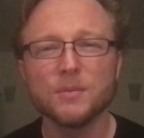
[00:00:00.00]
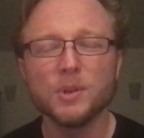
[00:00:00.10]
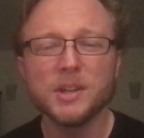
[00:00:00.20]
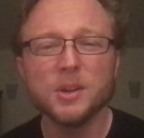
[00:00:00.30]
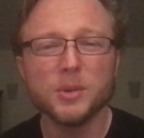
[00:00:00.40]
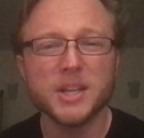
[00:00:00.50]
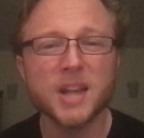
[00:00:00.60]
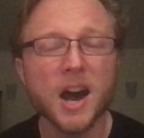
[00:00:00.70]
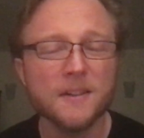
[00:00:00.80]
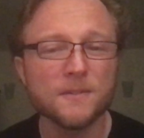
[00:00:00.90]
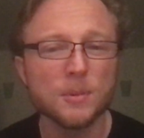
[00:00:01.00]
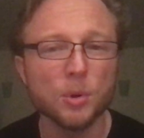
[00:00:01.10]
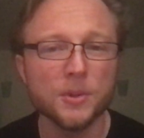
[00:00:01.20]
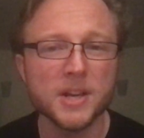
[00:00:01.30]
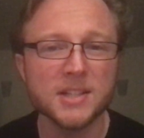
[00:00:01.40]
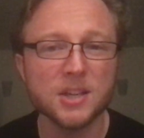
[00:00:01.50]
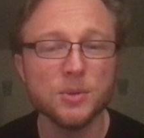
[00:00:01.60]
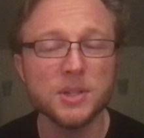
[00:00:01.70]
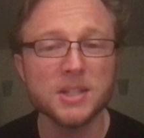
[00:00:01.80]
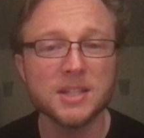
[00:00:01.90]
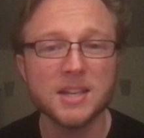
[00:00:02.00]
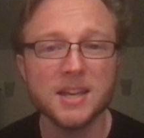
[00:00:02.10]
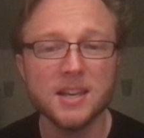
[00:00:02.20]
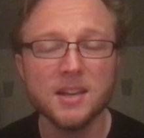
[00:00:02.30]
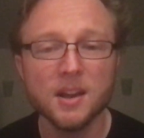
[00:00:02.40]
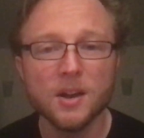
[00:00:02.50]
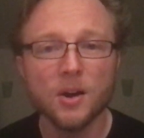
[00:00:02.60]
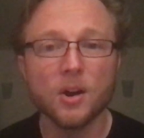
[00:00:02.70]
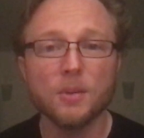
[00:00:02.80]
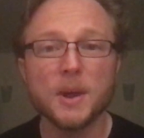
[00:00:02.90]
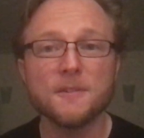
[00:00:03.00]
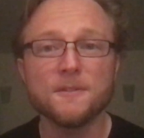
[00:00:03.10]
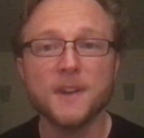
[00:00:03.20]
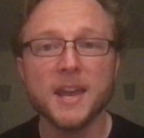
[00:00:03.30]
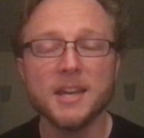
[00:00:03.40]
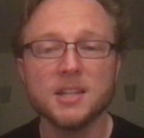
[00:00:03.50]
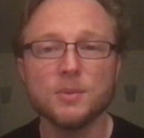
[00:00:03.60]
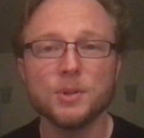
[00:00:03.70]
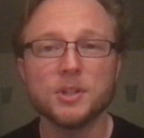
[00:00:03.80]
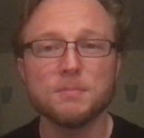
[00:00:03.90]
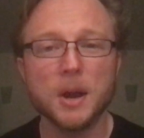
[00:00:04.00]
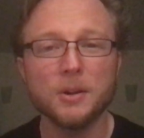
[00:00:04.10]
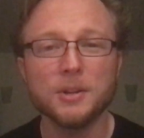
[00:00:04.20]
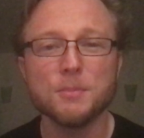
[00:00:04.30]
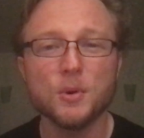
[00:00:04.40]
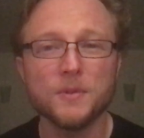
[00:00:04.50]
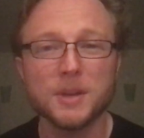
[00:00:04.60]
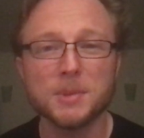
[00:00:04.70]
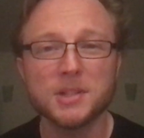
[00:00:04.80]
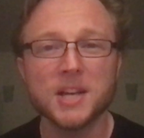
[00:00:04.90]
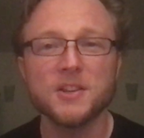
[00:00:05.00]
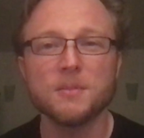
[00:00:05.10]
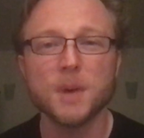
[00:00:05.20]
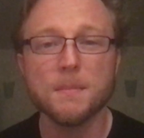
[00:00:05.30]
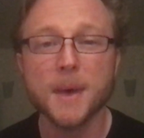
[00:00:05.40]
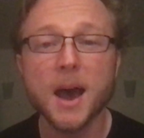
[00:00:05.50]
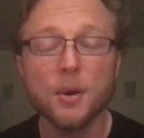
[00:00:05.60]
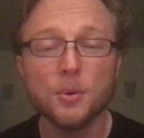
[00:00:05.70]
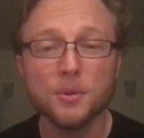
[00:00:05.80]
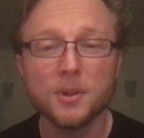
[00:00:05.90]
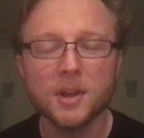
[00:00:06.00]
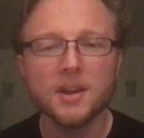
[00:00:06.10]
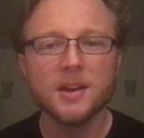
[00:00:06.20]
Really, the only nonverbal things that you can see are my face, which is barely moving besides from my mouth,